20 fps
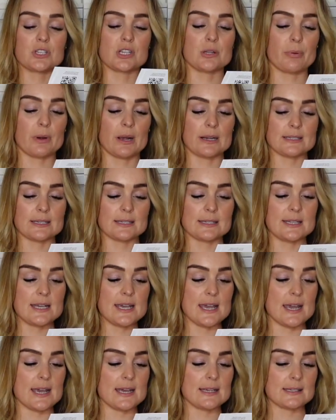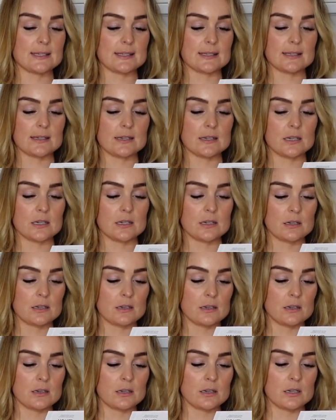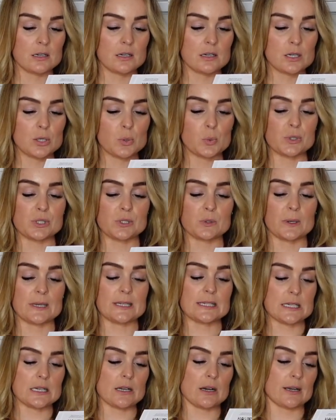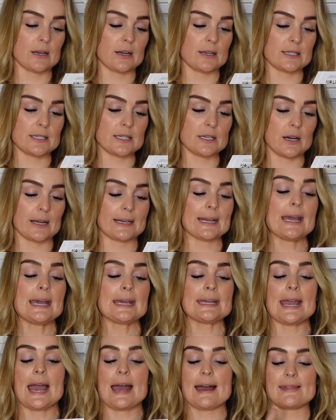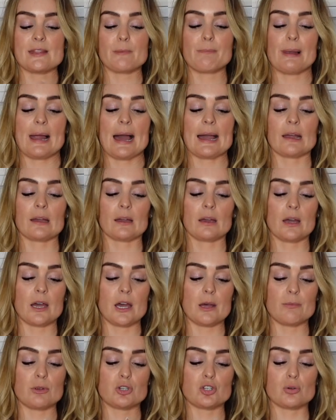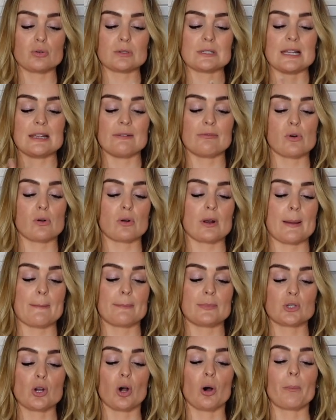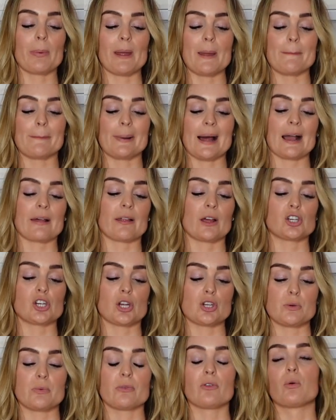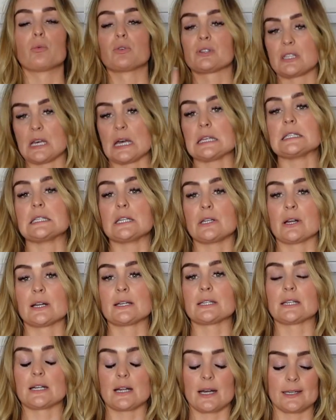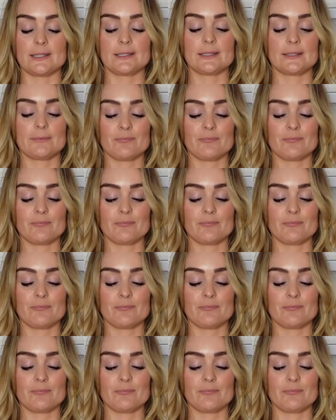So the price is this. Was $29.99. Yeah, and the black and the short sleeve long line top in black that I showed you before was $32.99.